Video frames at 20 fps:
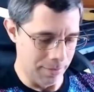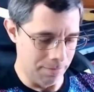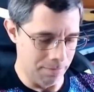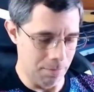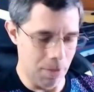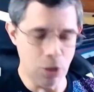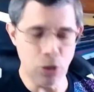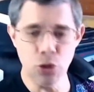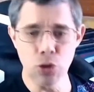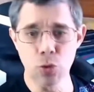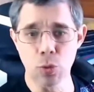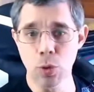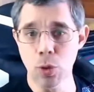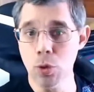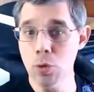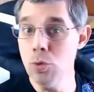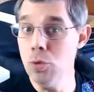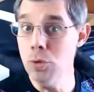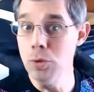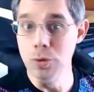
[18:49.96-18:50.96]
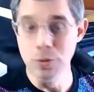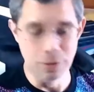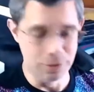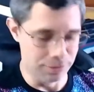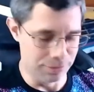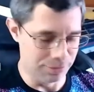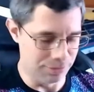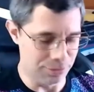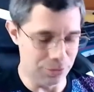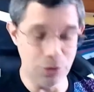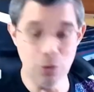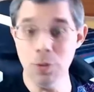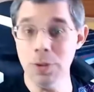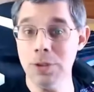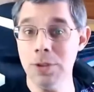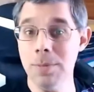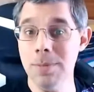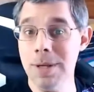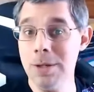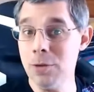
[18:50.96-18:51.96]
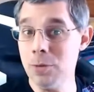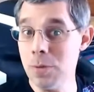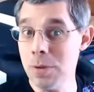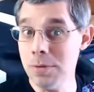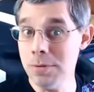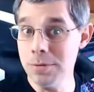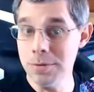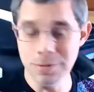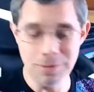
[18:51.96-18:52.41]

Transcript: Mushroom? You want the mushroom?